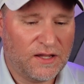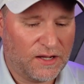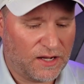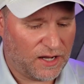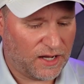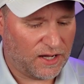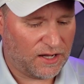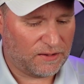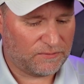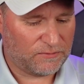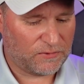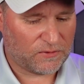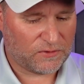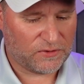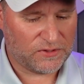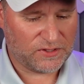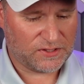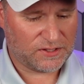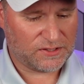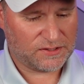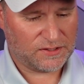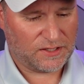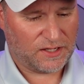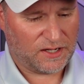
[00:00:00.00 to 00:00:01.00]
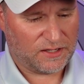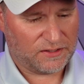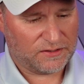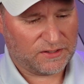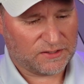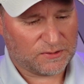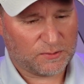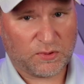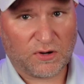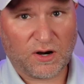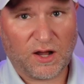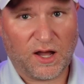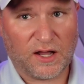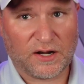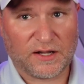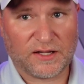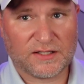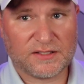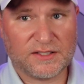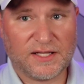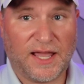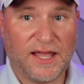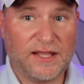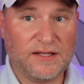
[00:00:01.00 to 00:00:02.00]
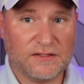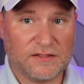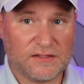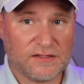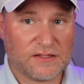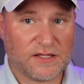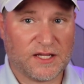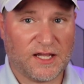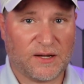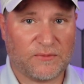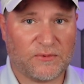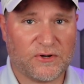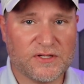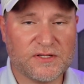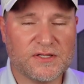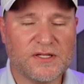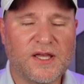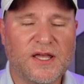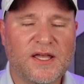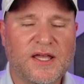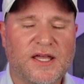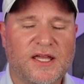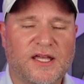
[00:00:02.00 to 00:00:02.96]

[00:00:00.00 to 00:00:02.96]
or this product and these cameras.